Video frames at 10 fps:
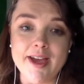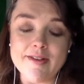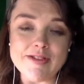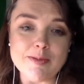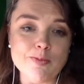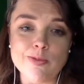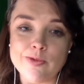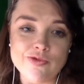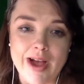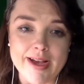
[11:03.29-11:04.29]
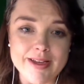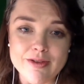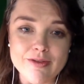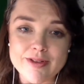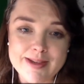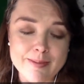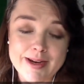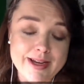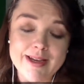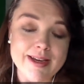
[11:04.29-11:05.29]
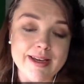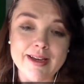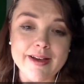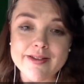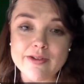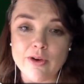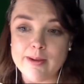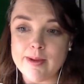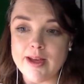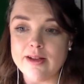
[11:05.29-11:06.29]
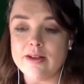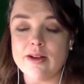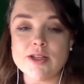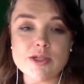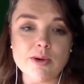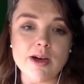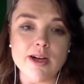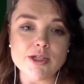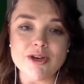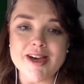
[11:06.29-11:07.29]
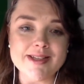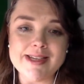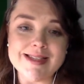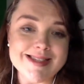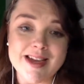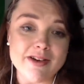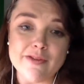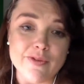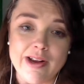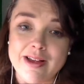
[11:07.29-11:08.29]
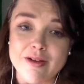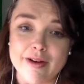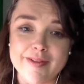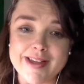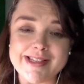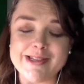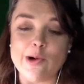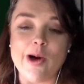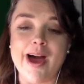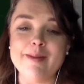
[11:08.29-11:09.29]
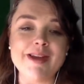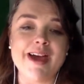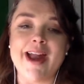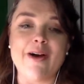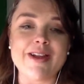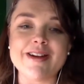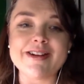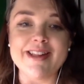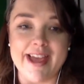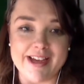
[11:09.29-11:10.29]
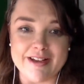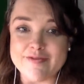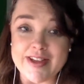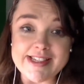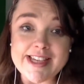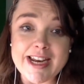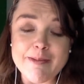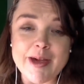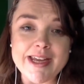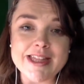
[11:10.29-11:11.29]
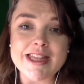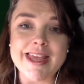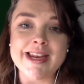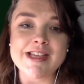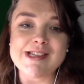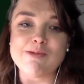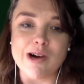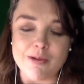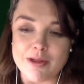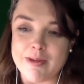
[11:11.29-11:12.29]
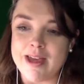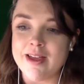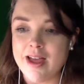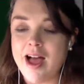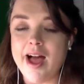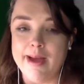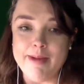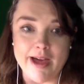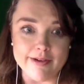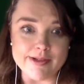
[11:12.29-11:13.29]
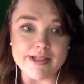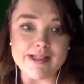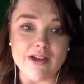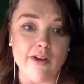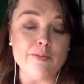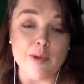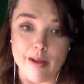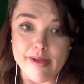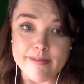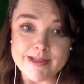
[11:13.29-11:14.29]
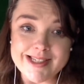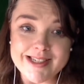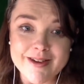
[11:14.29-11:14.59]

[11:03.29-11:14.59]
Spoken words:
I have to drag you, somebody kicking and screaming, into a contract, it's not good for either of us. So I'm not out here to convince anybody that they need to work with me. I'm out to solve problems.